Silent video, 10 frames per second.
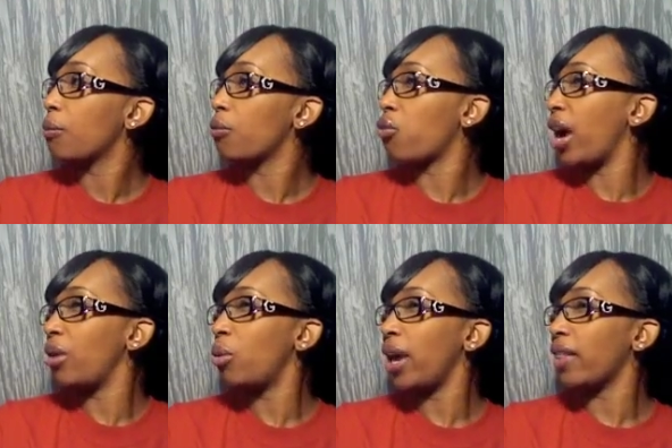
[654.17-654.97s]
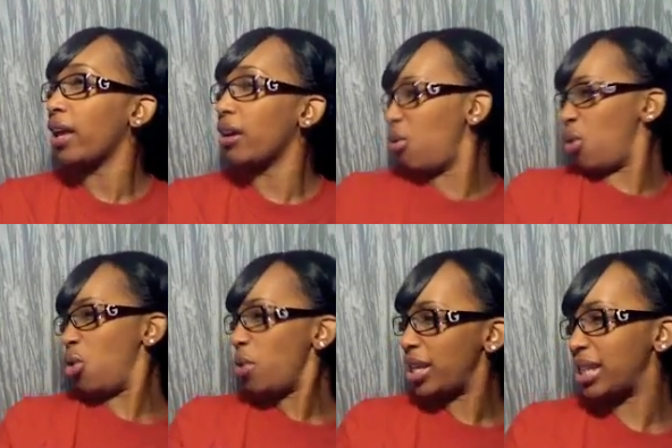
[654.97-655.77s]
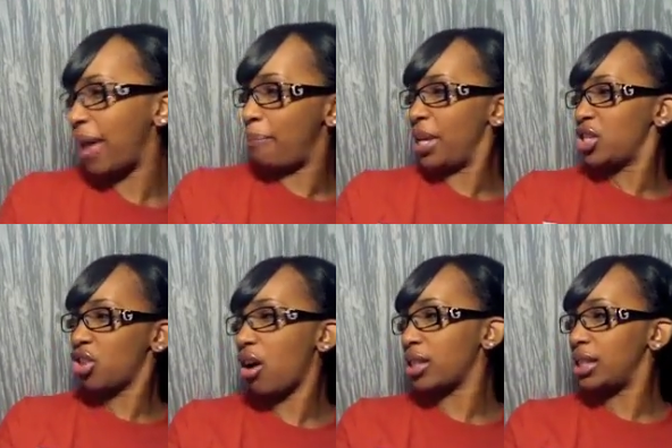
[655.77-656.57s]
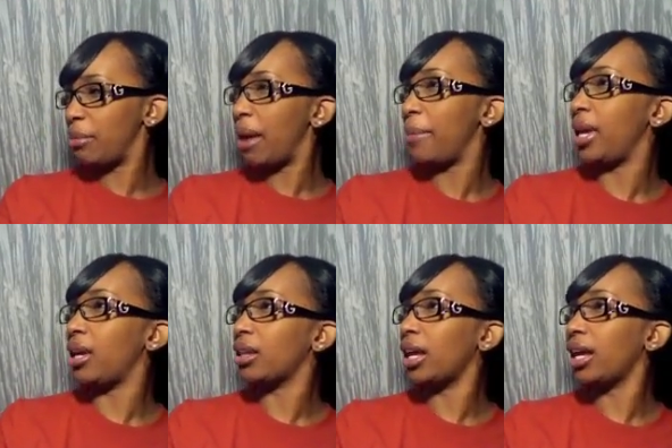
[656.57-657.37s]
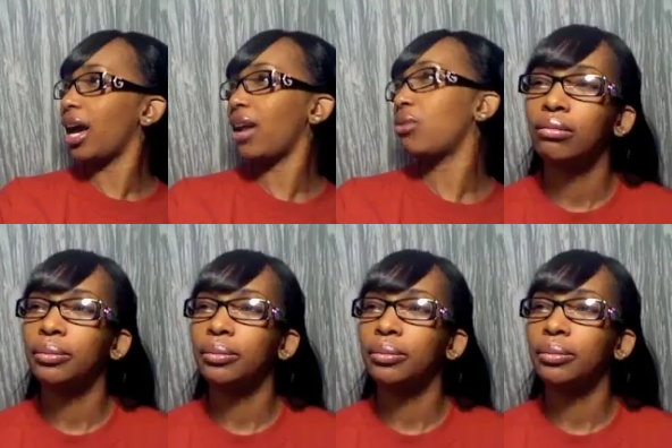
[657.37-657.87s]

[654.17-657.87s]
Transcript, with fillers: right away like, oh, who is that bitch talking to my man? Like I don't.